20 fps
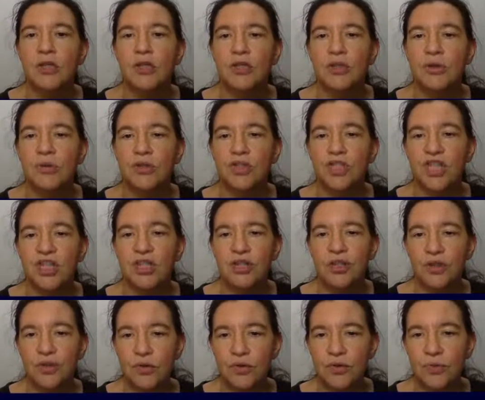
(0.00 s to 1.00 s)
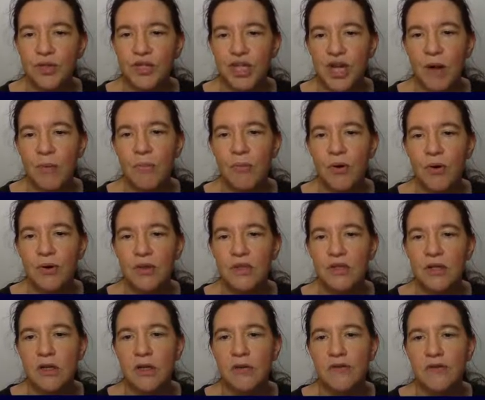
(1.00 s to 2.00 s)
to G2, which are points
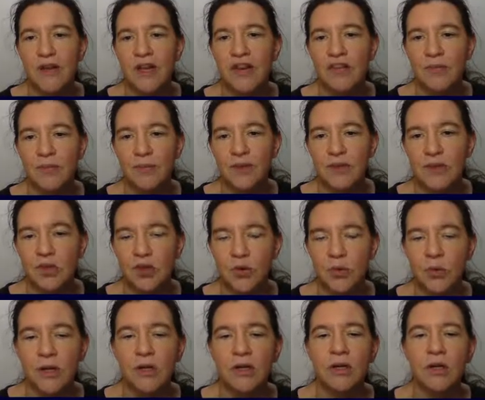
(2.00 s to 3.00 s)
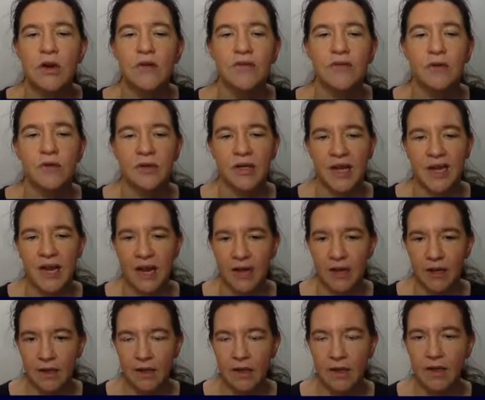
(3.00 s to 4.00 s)
over FP squared of order
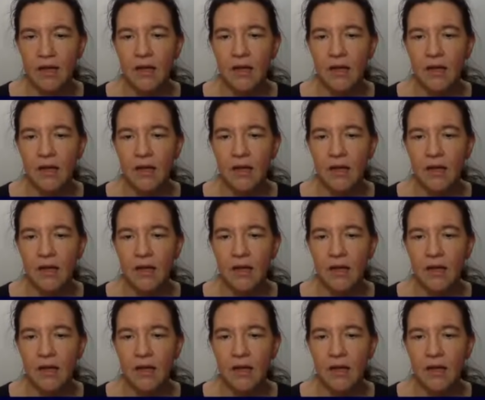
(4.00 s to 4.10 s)
L.